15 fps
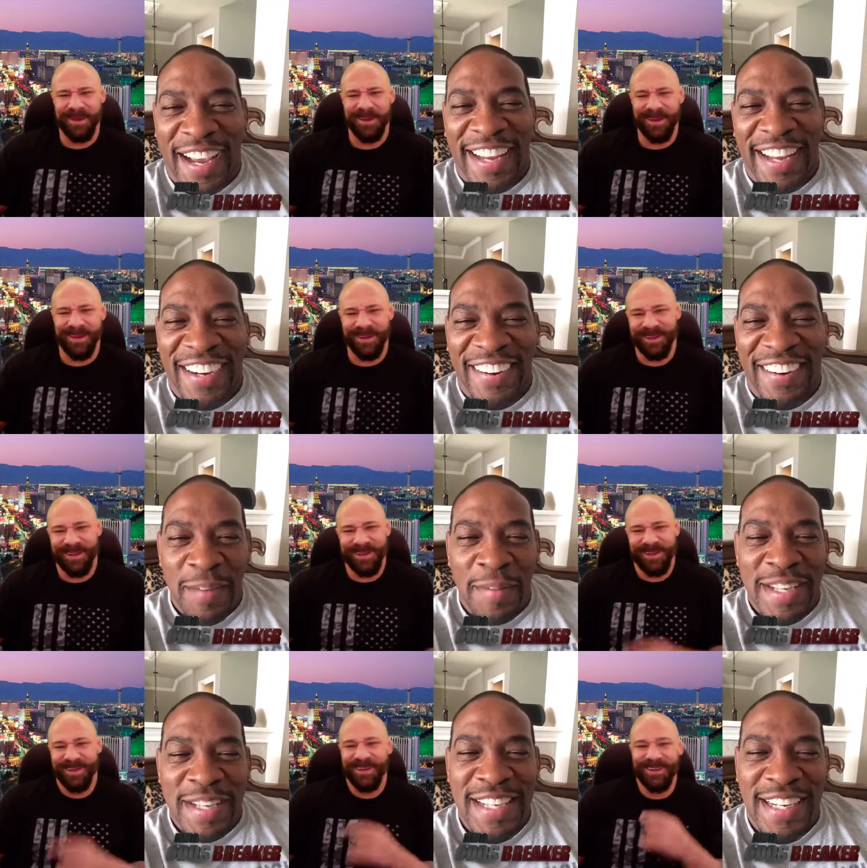Speaker 1: I know,
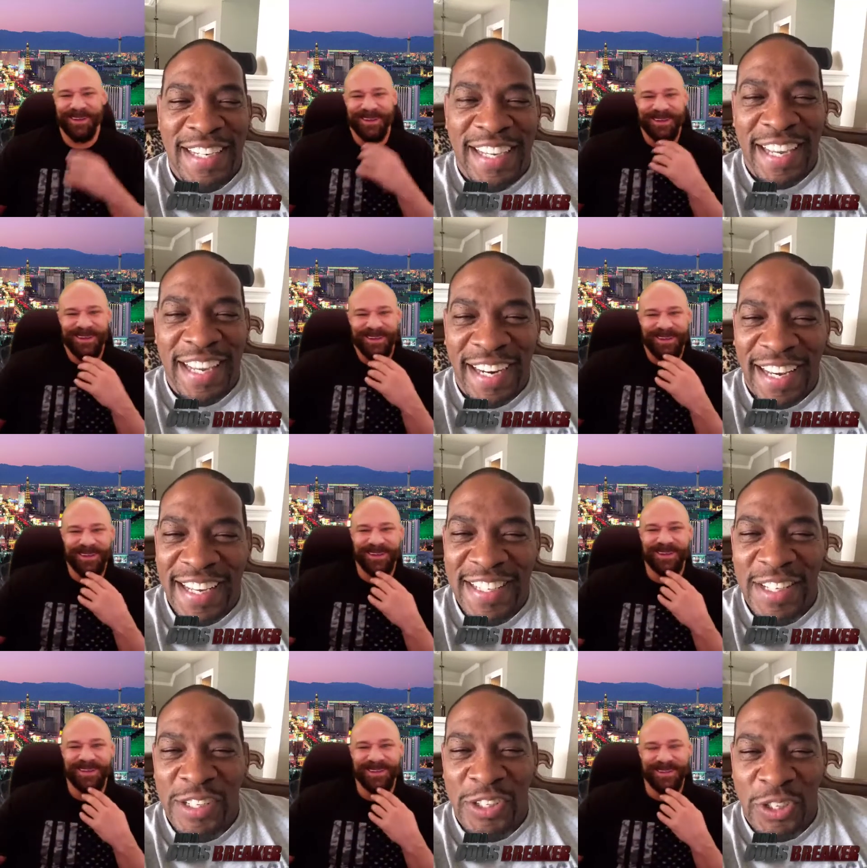right? My son Kennedy
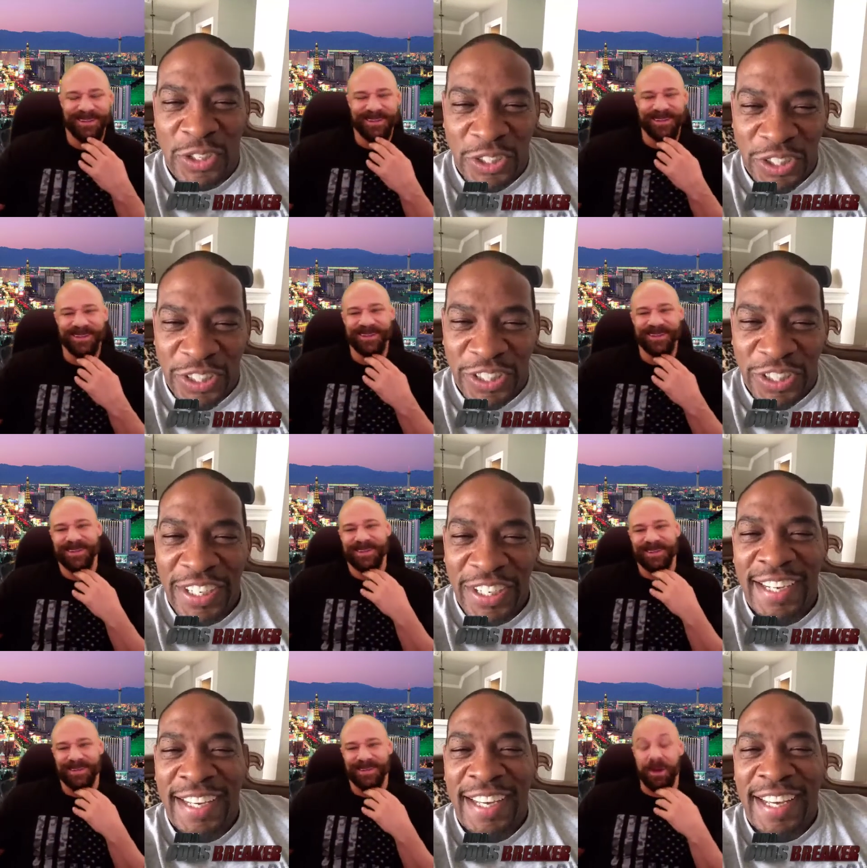is a junior,
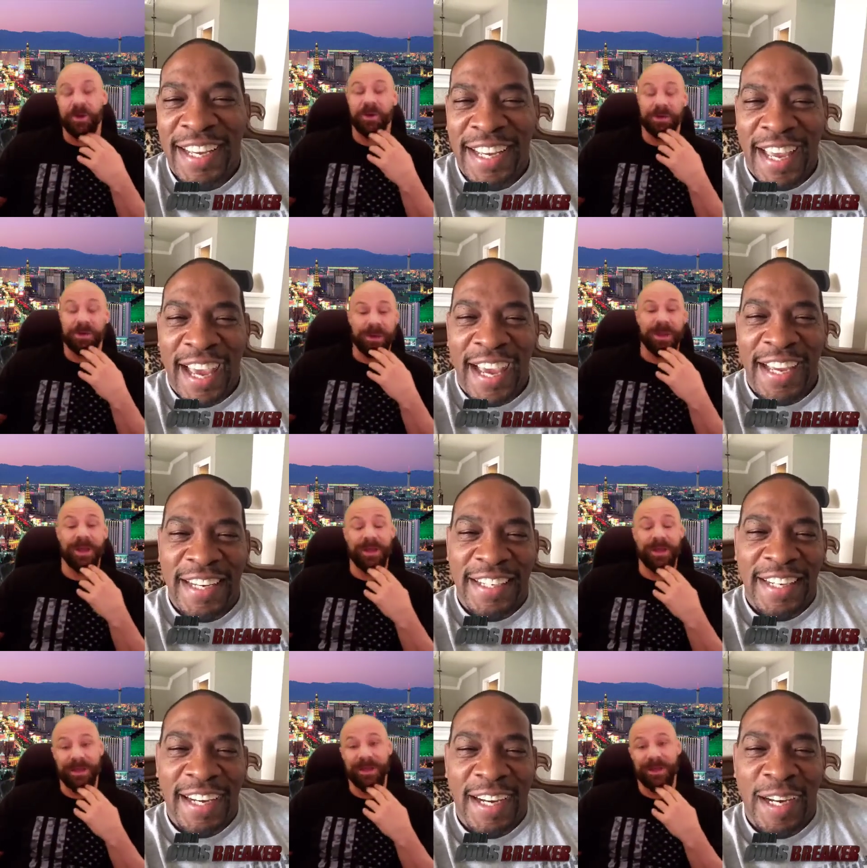Oh, okay.
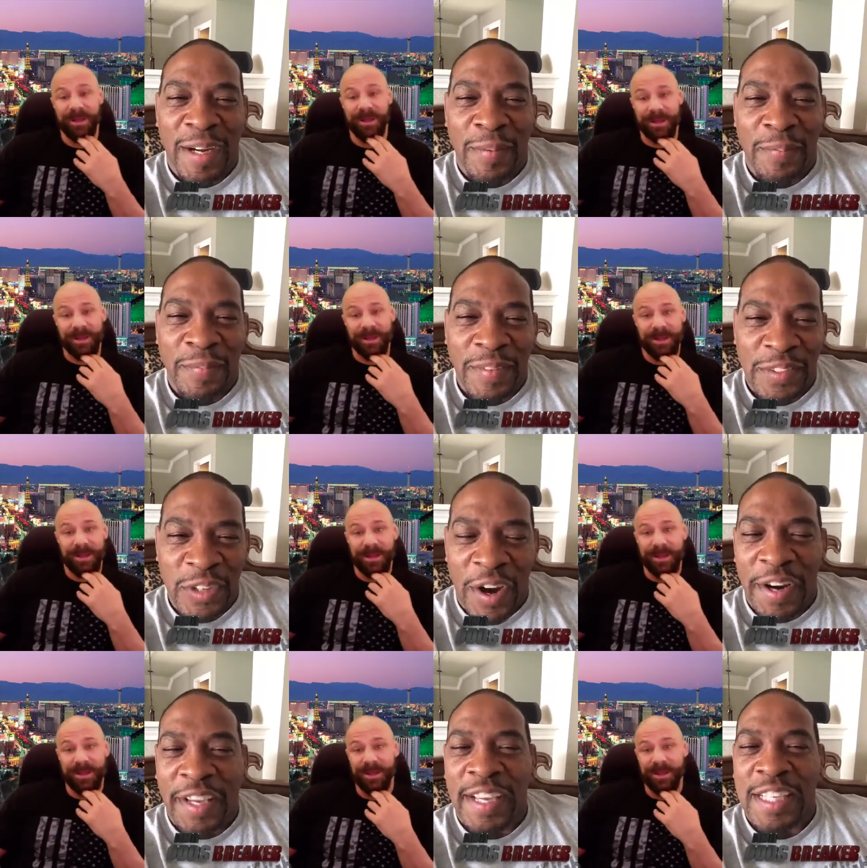and um,
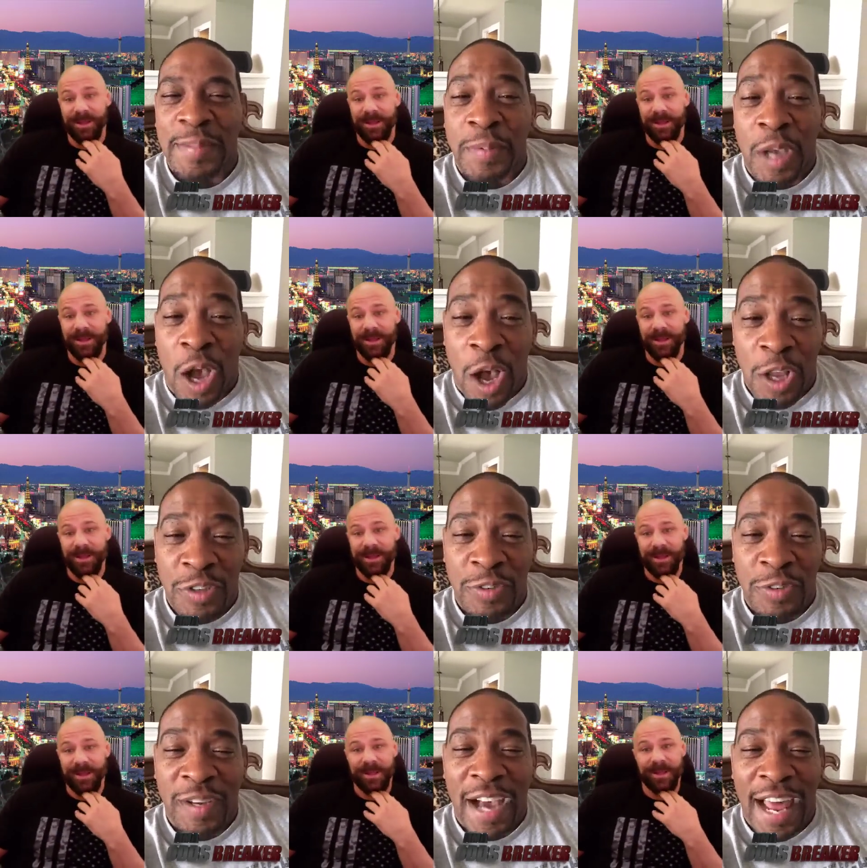starting to get some
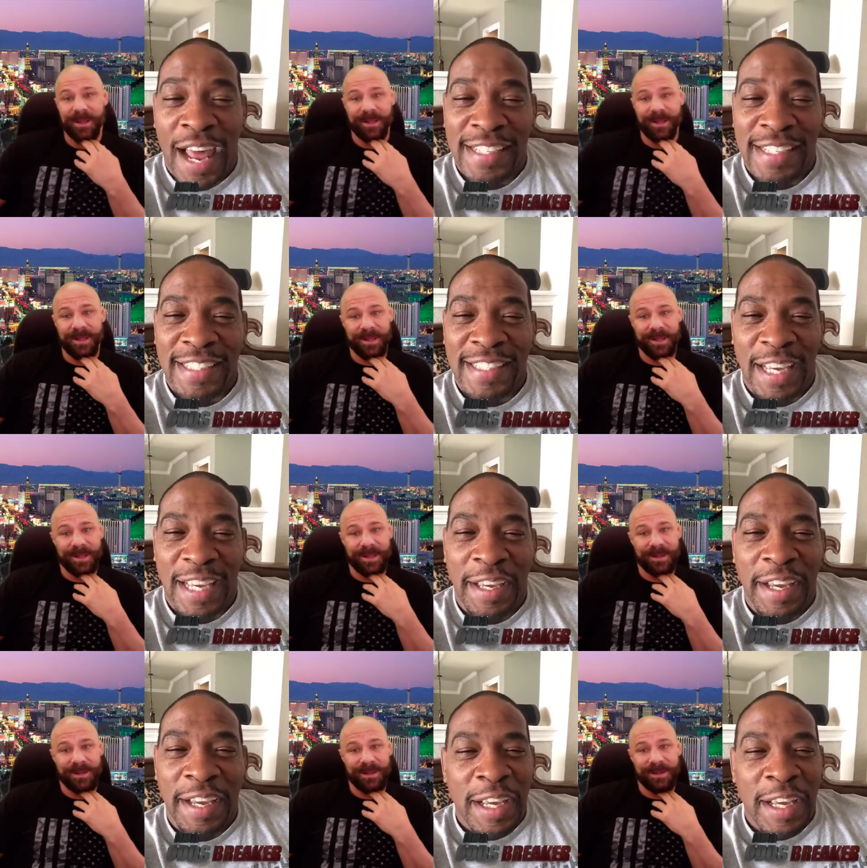calls from colleges.
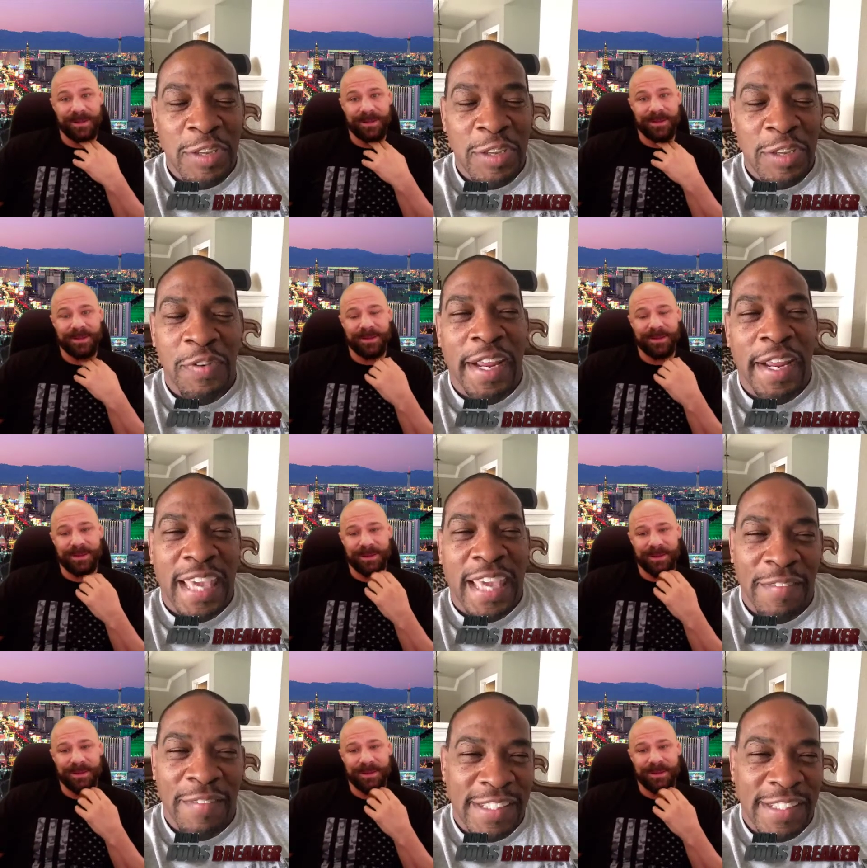It's funny.
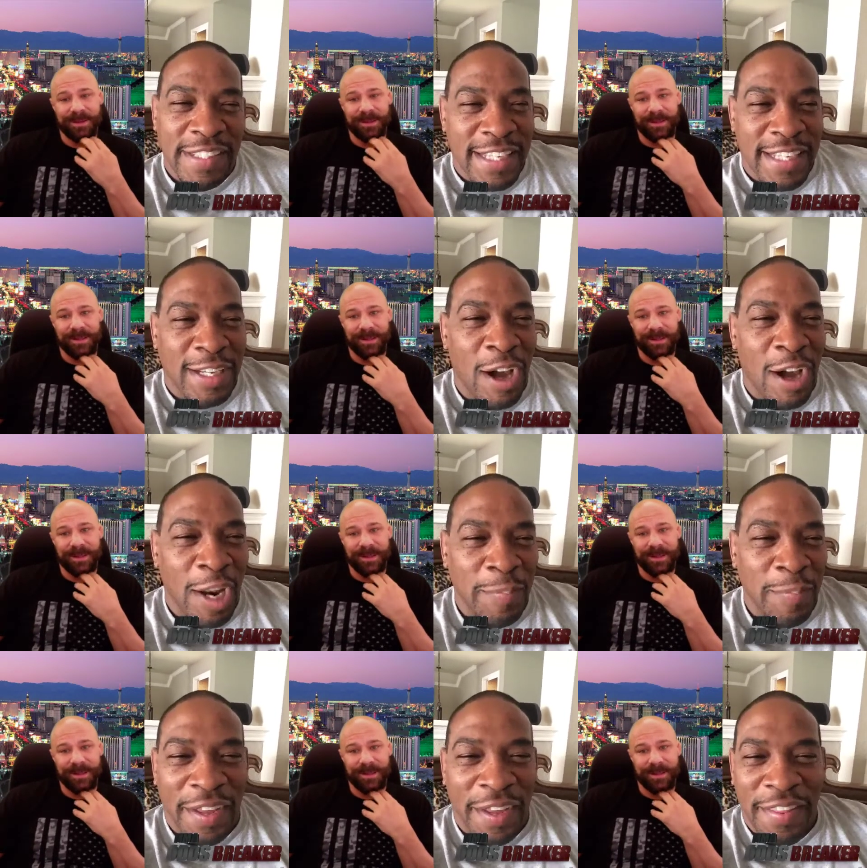Kevin Jackson
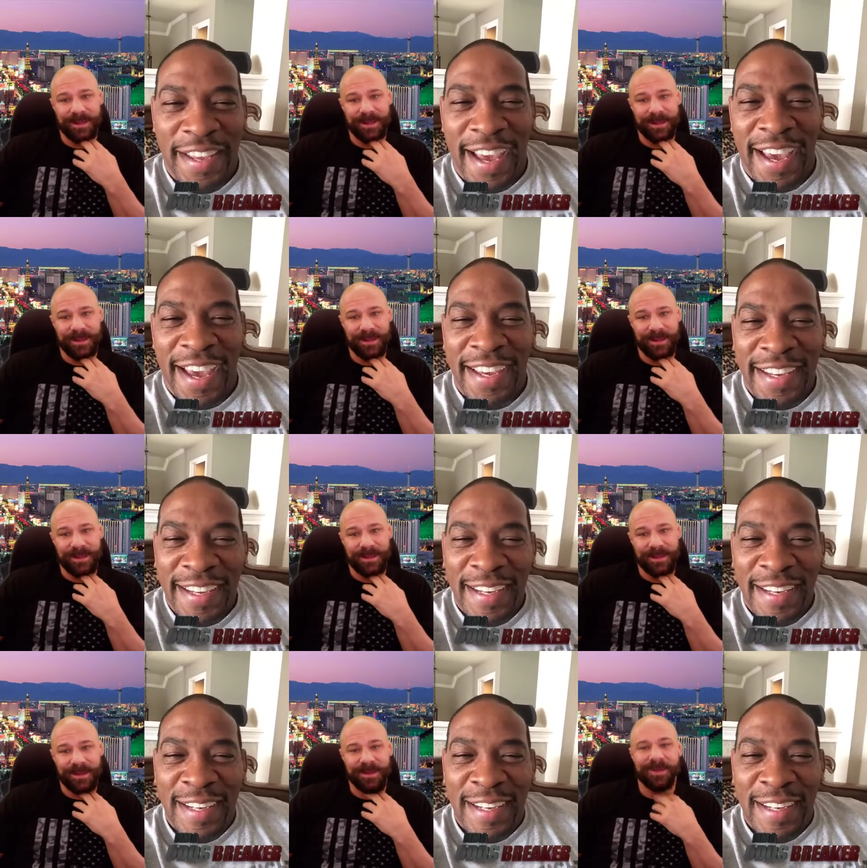called him the other day,
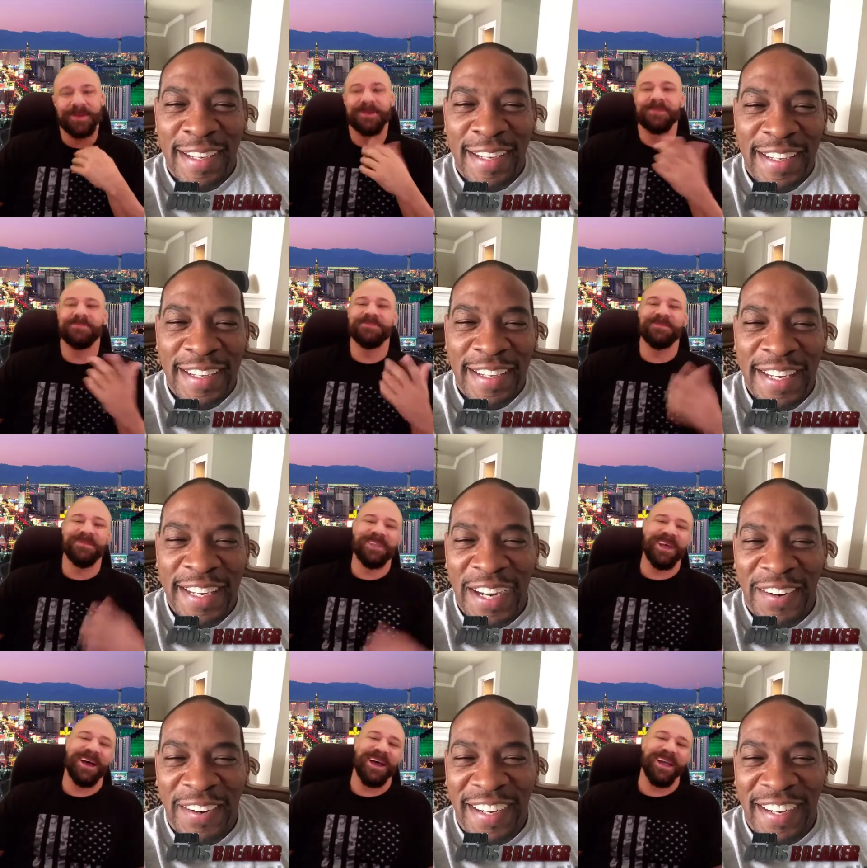you
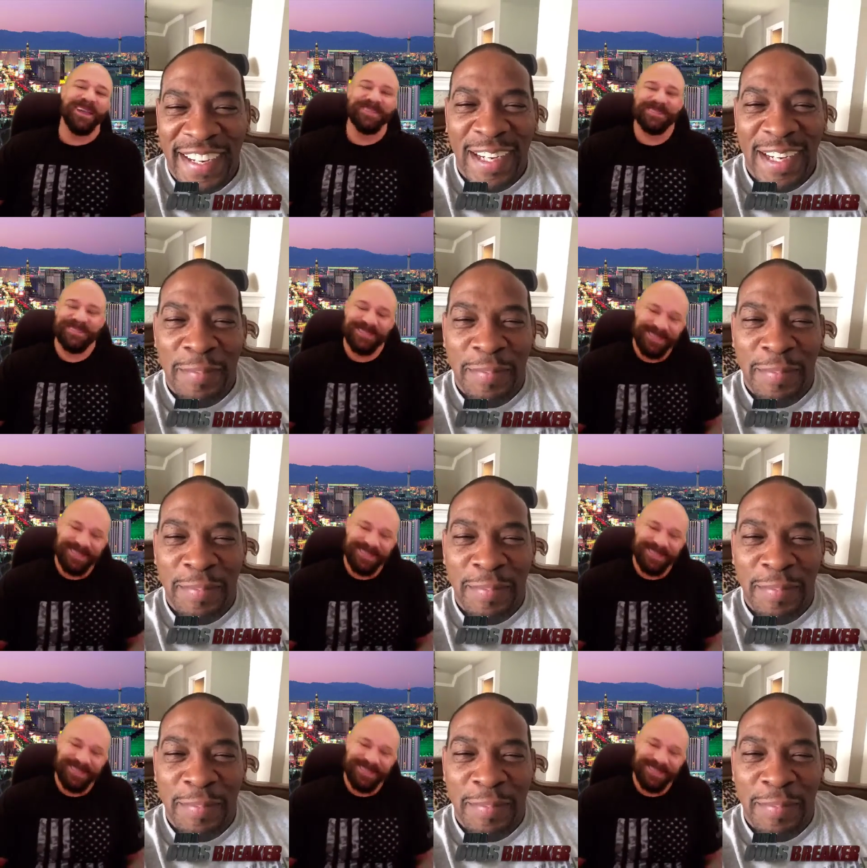know, uh, nice. uh,